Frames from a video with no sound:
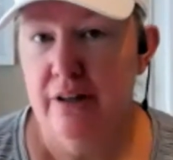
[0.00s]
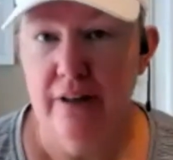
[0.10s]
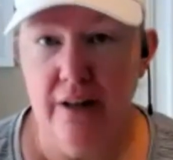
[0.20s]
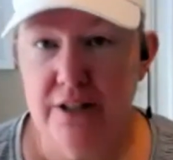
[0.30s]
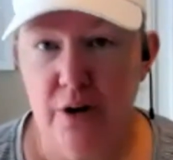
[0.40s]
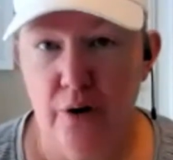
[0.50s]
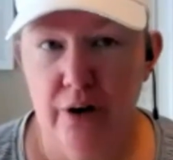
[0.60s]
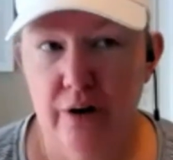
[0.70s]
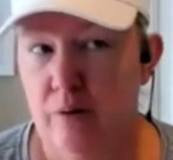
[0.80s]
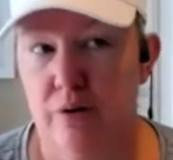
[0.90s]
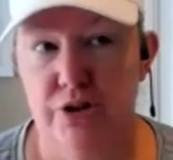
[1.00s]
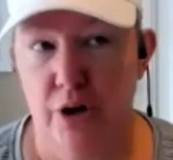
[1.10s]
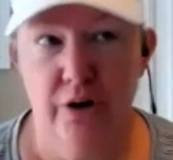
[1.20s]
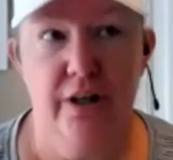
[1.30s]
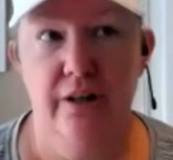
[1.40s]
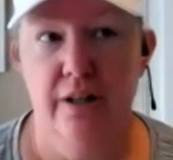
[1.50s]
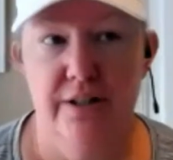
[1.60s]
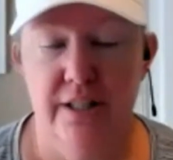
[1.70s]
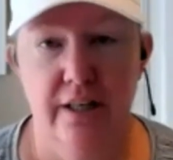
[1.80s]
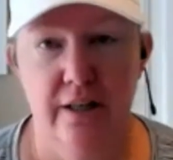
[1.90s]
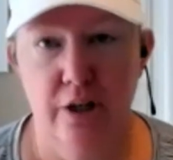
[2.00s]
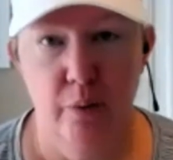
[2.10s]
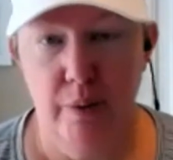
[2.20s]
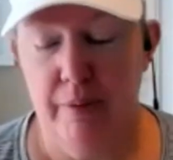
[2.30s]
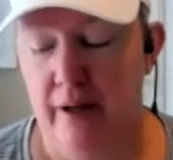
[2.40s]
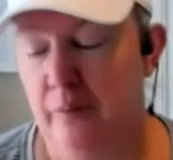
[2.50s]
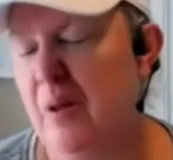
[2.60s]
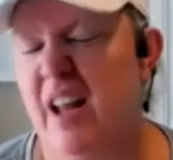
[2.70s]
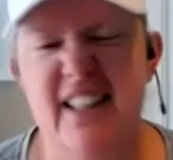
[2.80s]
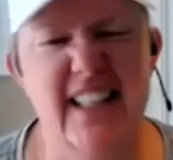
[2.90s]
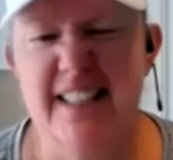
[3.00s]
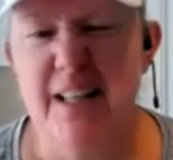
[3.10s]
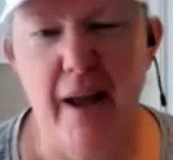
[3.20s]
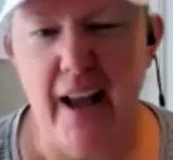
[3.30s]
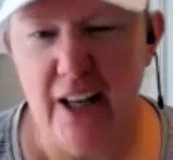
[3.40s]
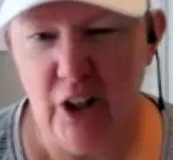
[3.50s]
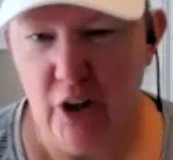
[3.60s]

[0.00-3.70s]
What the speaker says: not started, or started and sitting in your whip pile? Doesn't matter.